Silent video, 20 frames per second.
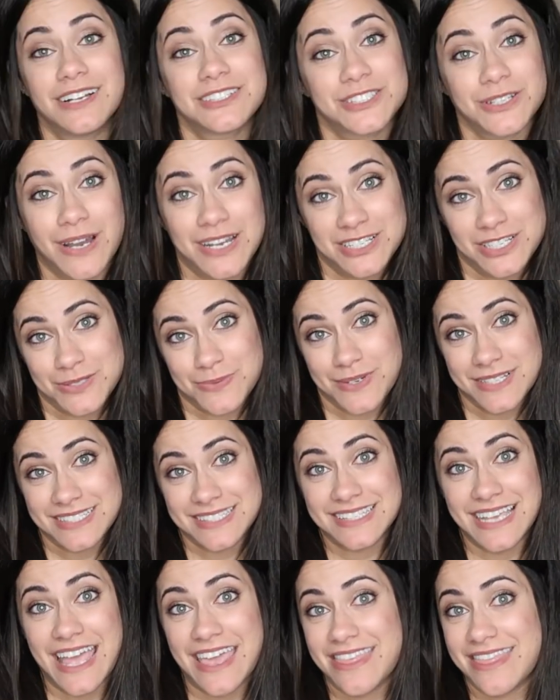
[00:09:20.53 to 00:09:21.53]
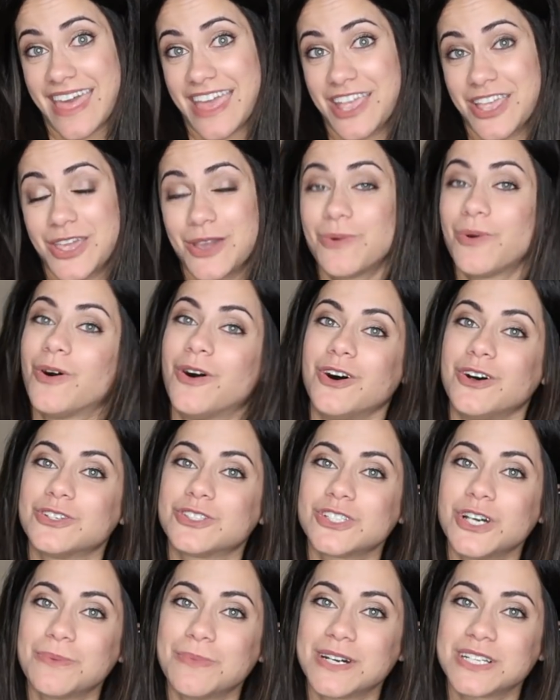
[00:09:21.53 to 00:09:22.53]
So I just want to say thank you all
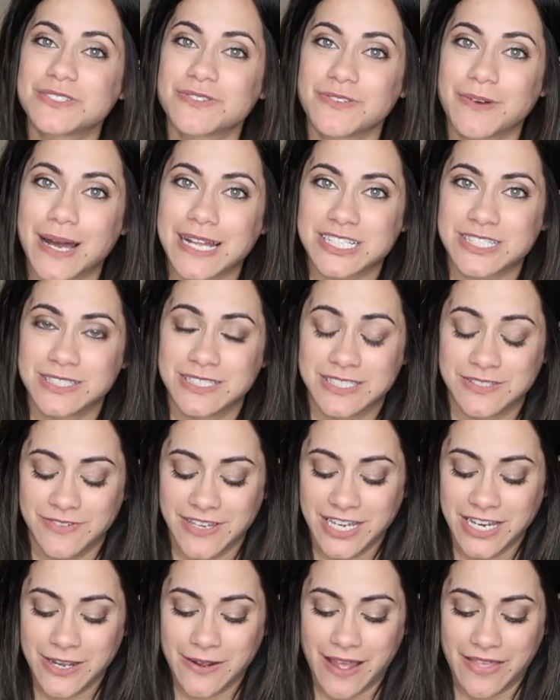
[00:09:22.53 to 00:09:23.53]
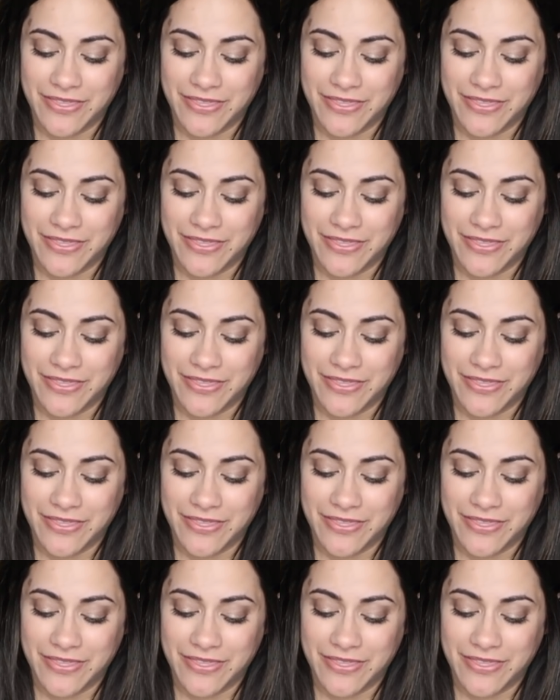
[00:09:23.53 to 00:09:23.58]
so much for watching this video,